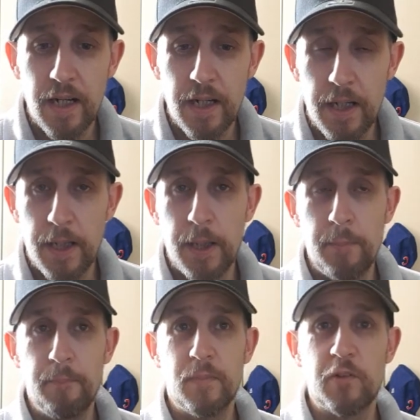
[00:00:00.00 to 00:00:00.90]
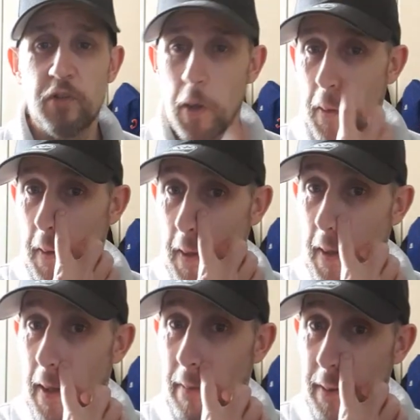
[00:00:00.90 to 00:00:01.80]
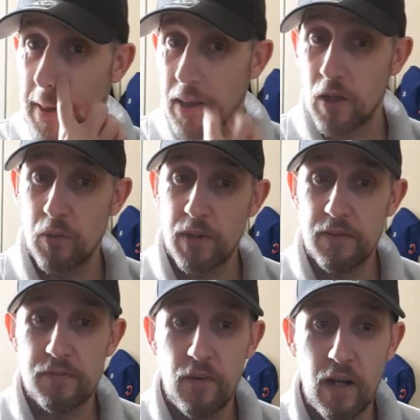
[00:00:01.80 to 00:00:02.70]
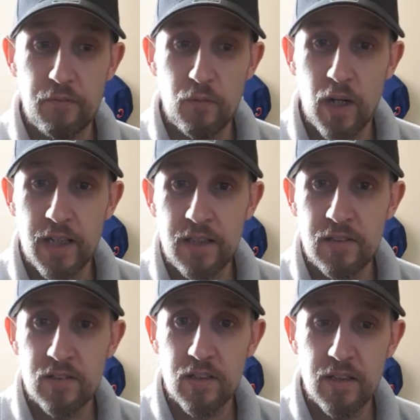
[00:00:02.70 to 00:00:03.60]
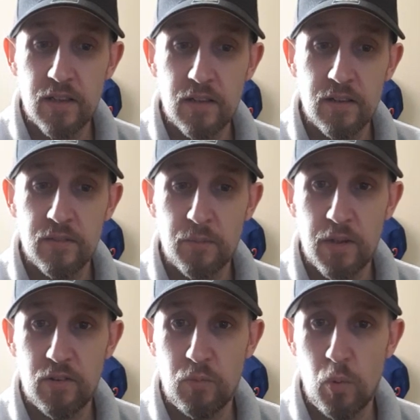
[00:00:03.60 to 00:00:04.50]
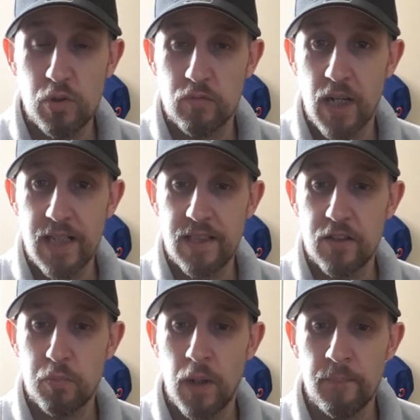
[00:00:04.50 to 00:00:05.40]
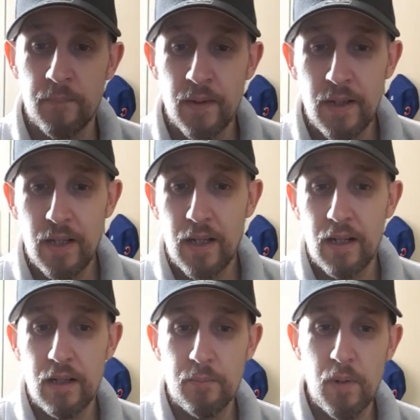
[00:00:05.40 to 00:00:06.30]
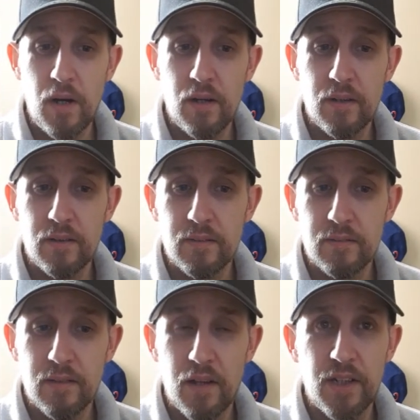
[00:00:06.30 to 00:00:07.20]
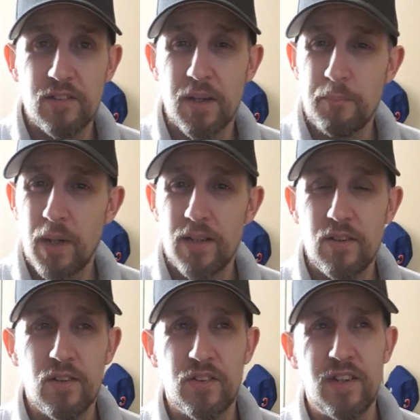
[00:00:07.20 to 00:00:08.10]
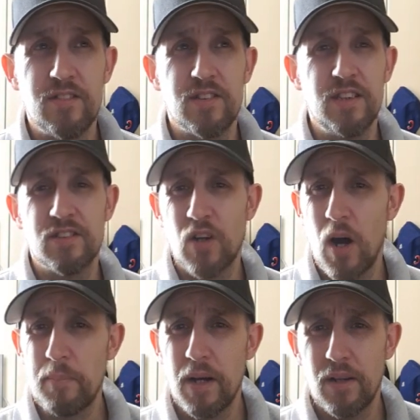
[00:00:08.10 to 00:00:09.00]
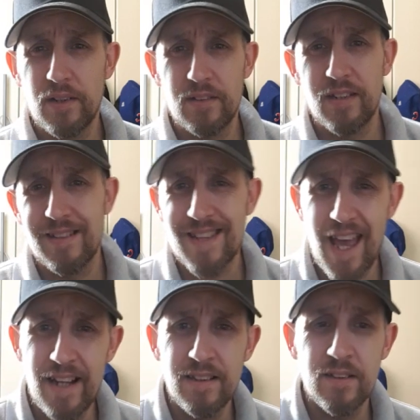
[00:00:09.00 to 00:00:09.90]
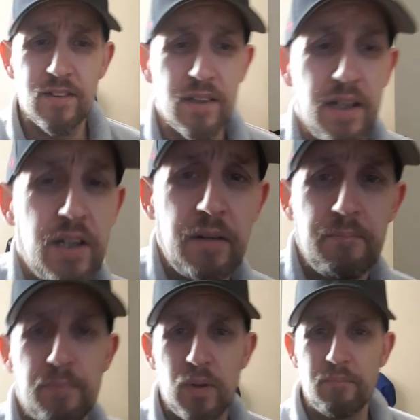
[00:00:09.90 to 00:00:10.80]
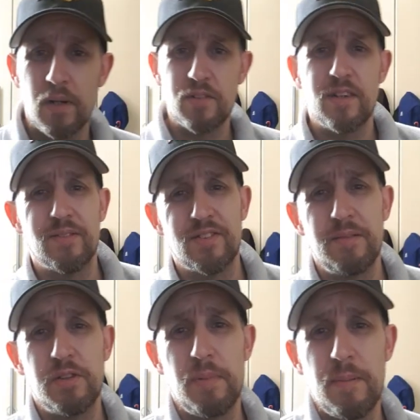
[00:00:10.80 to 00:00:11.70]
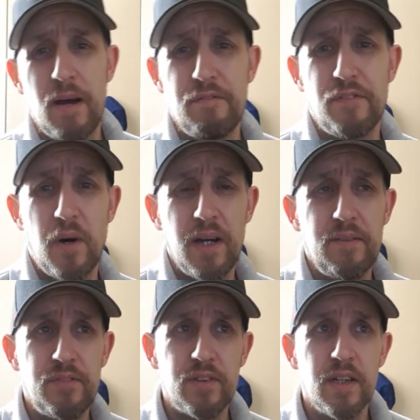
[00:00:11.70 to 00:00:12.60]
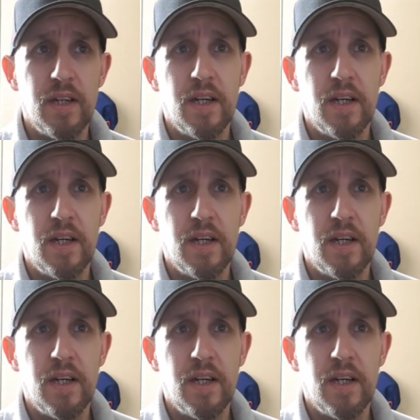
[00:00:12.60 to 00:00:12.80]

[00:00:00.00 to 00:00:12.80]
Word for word: Um, so I'm going to go with Love Reigns and Wesley Walter ride this one. Um, I think some places I did see Sky Bet, I think said 10s, um, but the others seem to be about 5s.